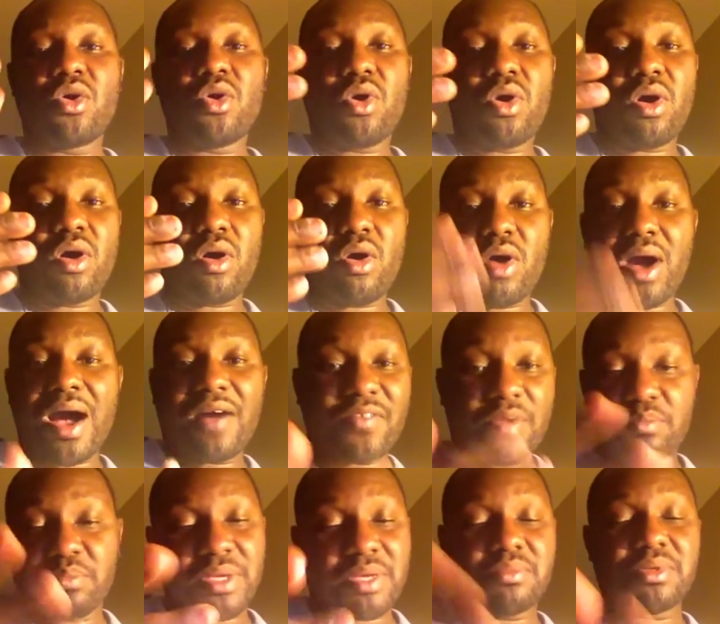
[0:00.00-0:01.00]
or, or having
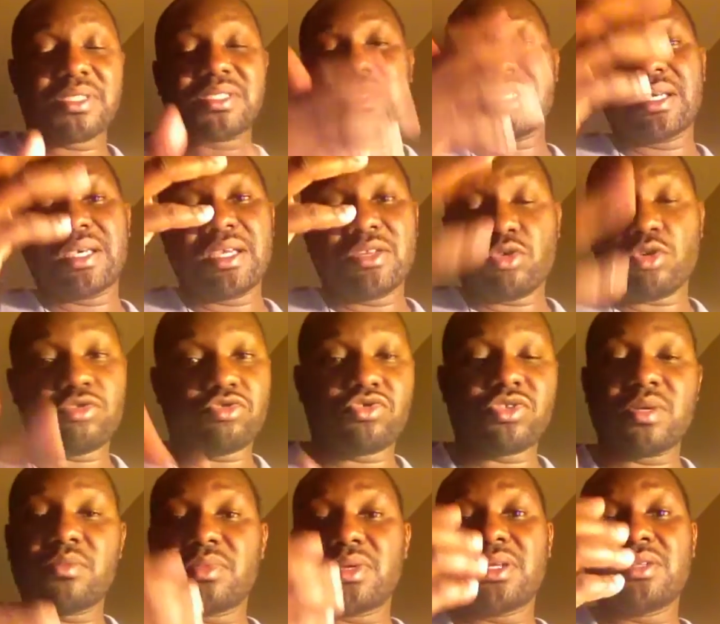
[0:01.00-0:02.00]
babies in your dream,